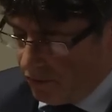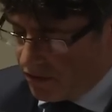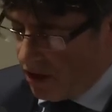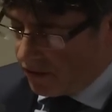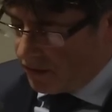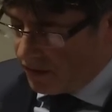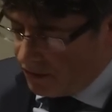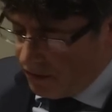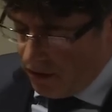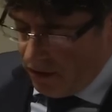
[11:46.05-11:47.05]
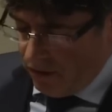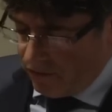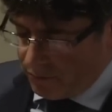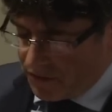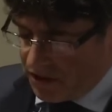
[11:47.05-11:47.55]
resulting
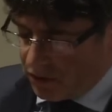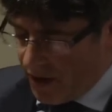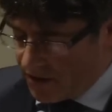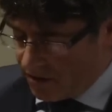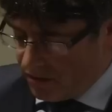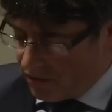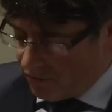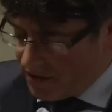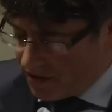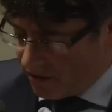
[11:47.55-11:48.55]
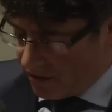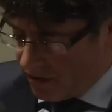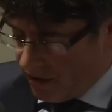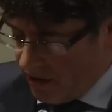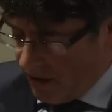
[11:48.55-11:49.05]
from the situation in the
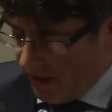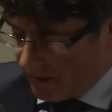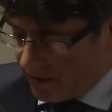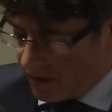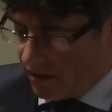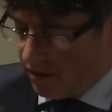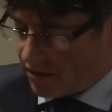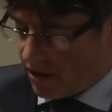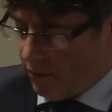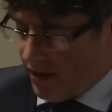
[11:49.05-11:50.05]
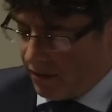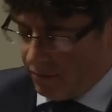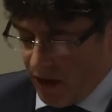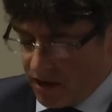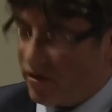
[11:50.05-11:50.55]
region and the
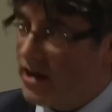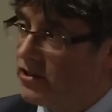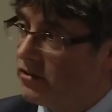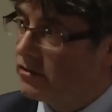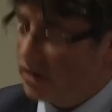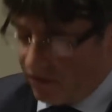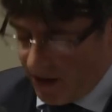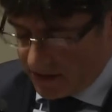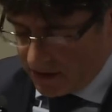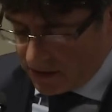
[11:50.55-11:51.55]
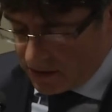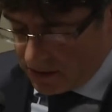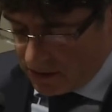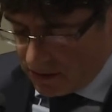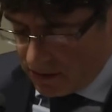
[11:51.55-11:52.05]
consequent migration crisis.